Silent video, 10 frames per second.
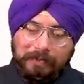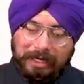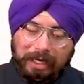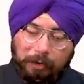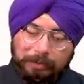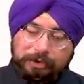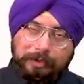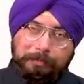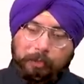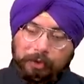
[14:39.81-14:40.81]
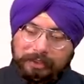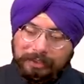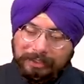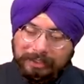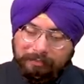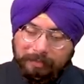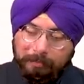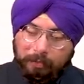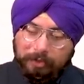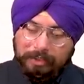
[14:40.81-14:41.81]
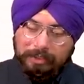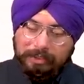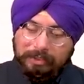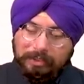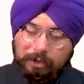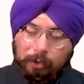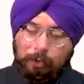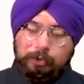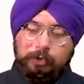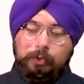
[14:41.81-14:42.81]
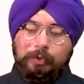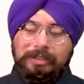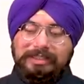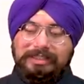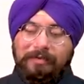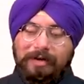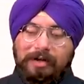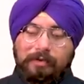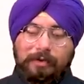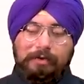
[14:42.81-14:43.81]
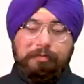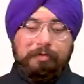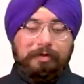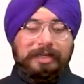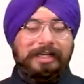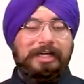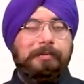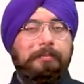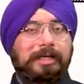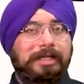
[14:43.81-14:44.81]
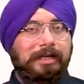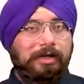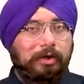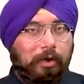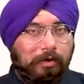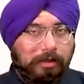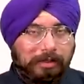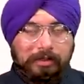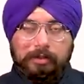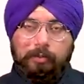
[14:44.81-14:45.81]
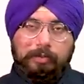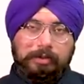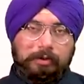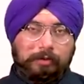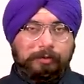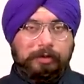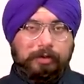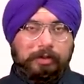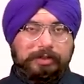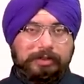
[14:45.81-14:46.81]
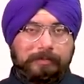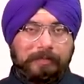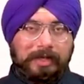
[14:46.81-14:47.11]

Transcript: And how much we imported? We imported close to $715 billion worth of goods,